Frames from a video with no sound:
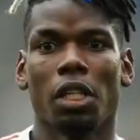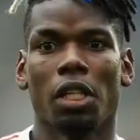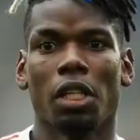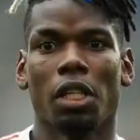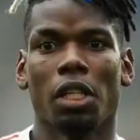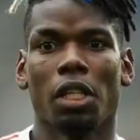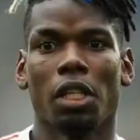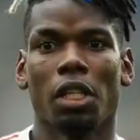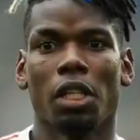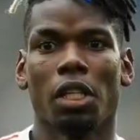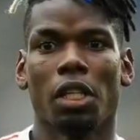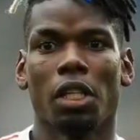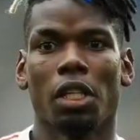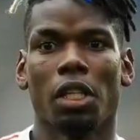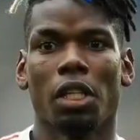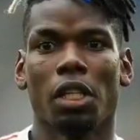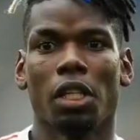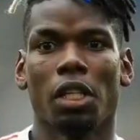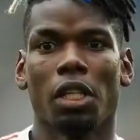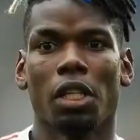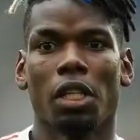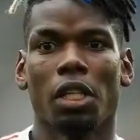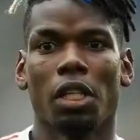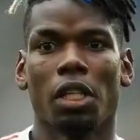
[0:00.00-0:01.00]

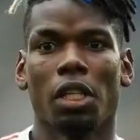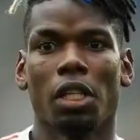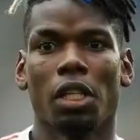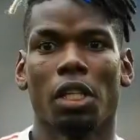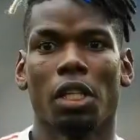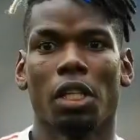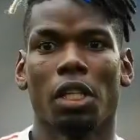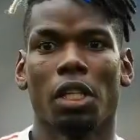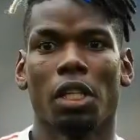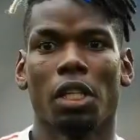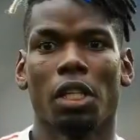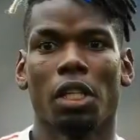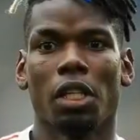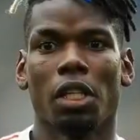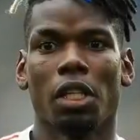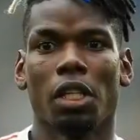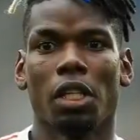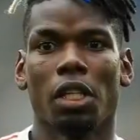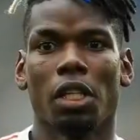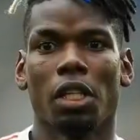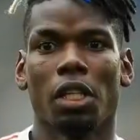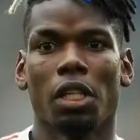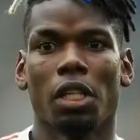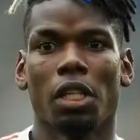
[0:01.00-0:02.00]

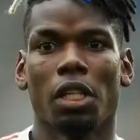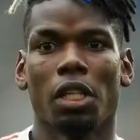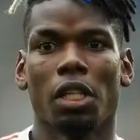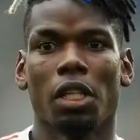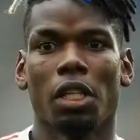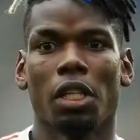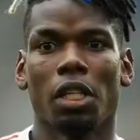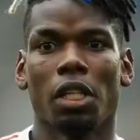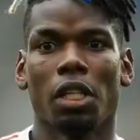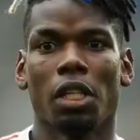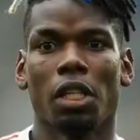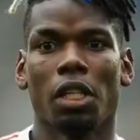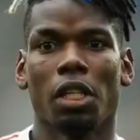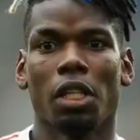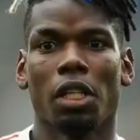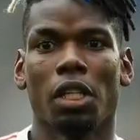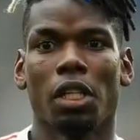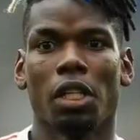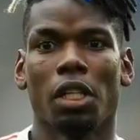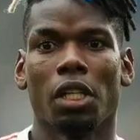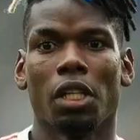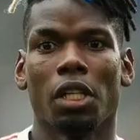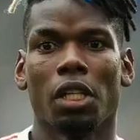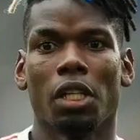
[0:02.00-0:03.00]

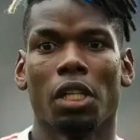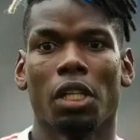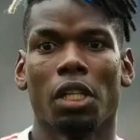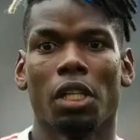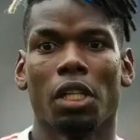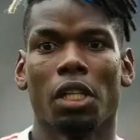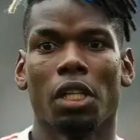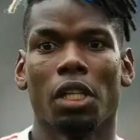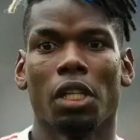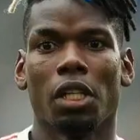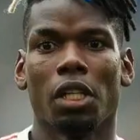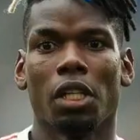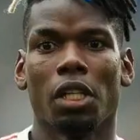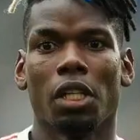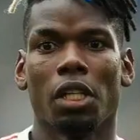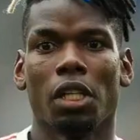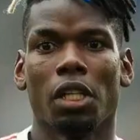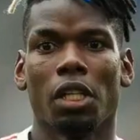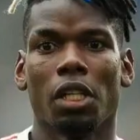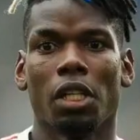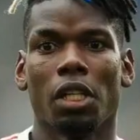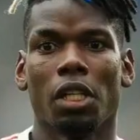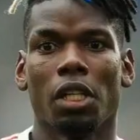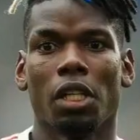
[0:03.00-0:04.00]

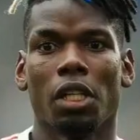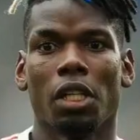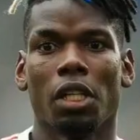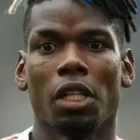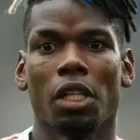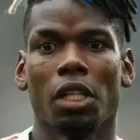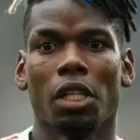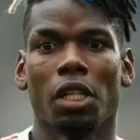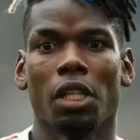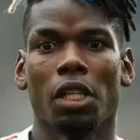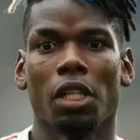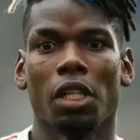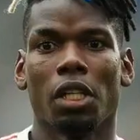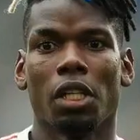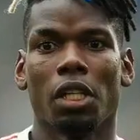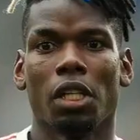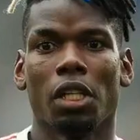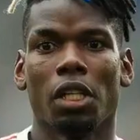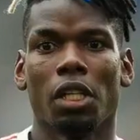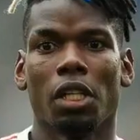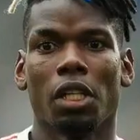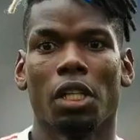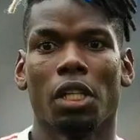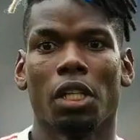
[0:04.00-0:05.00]

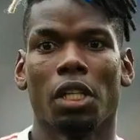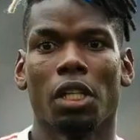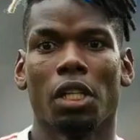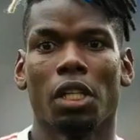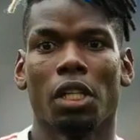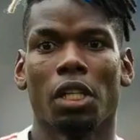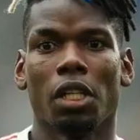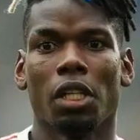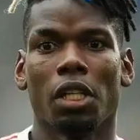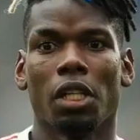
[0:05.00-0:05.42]
No one is speaking in this clip.